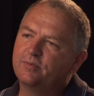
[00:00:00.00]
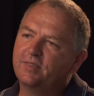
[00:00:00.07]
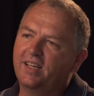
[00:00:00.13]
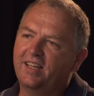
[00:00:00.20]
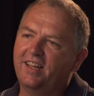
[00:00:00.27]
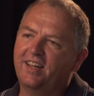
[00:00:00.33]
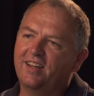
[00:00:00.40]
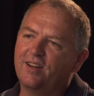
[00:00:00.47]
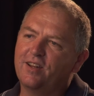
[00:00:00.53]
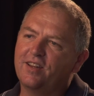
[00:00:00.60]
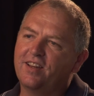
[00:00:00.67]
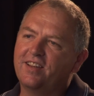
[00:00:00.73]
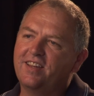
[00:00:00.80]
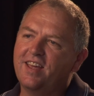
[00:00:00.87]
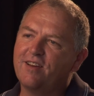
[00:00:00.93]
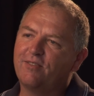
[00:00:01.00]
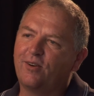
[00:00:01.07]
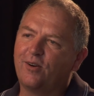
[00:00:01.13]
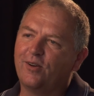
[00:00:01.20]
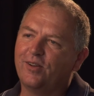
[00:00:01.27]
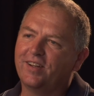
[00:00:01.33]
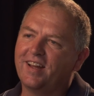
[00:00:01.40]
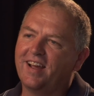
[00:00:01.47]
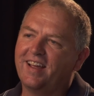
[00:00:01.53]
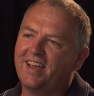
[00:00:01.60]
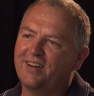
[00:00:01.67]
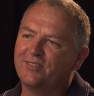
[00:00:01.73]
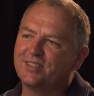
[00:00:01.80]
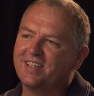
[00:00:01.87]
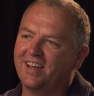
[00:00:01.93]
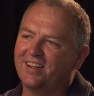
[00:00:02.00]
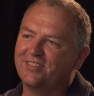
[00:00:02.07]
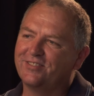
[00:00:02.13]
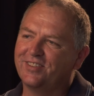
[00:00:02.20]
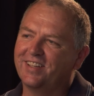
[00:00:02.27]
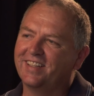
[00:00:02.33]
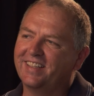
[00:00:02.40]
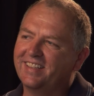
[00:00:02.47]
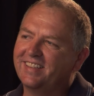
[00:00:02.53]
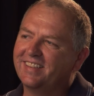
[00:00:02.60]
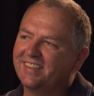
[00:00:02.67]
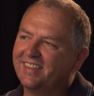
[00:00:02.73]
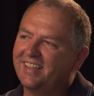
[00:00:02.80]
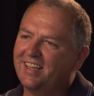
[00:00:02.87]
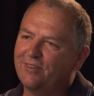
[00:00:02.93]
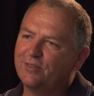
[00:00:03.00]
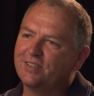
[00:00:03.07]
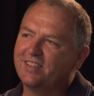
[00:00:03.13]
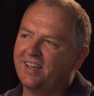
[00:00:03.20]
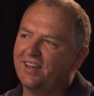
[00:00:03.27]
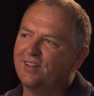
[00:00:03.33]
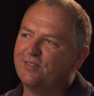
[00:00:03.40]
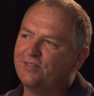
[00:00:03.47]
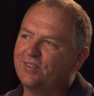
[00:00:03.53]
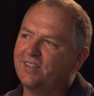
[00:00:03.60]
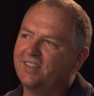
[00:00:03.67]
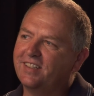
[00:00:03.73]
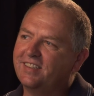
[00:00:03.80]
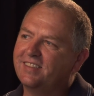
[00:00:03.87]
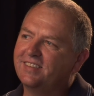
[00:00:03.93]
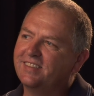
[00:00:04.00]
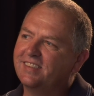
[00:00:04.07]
And the tiff Earl and I had was kind of funny. Yeah, it was kind of funny.